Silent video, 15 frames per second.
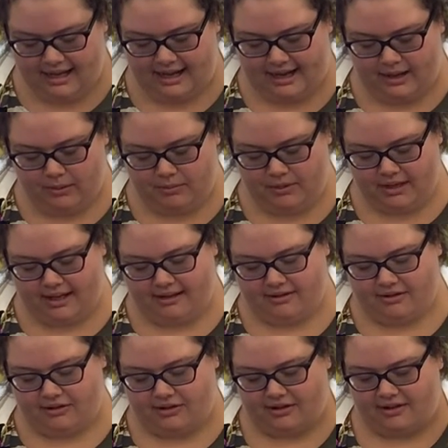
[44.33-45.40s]
I hope you
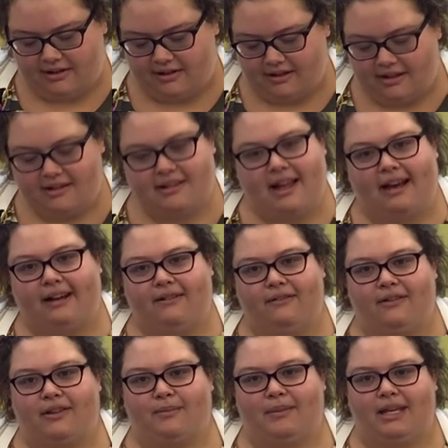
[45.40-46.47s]
guys are just as excited
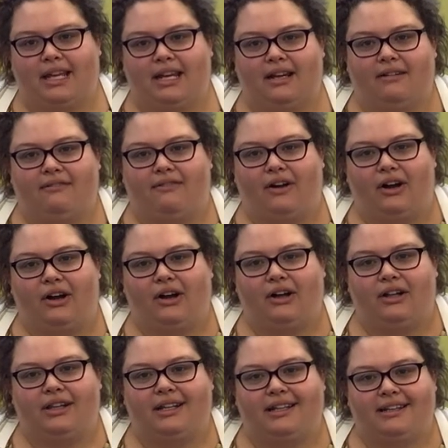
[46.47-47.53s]
for the beginning of
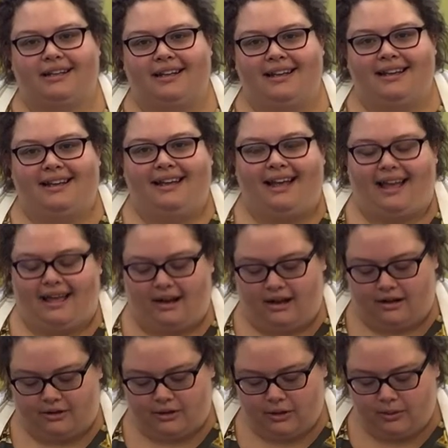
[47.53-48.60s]
fall and
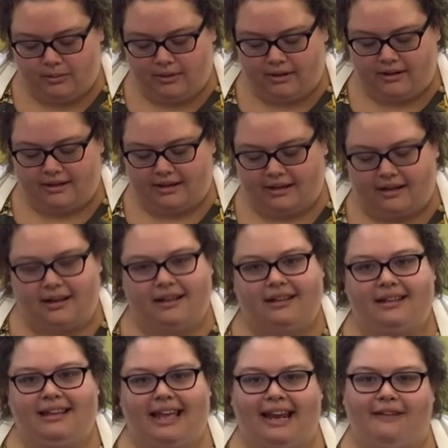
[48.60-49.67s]
October and
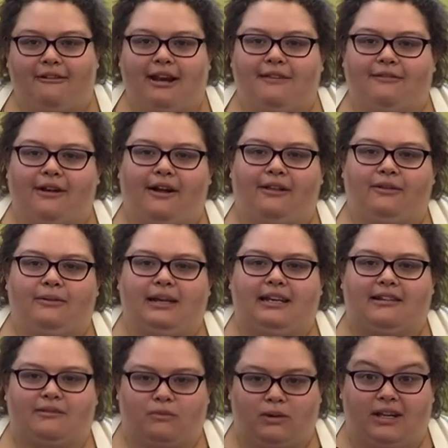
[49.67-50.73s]
getting ready for Halloween
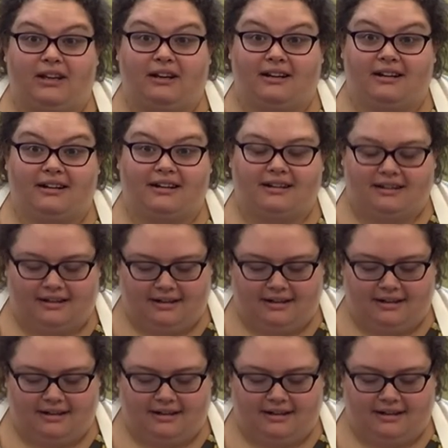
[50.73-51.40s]
as we are.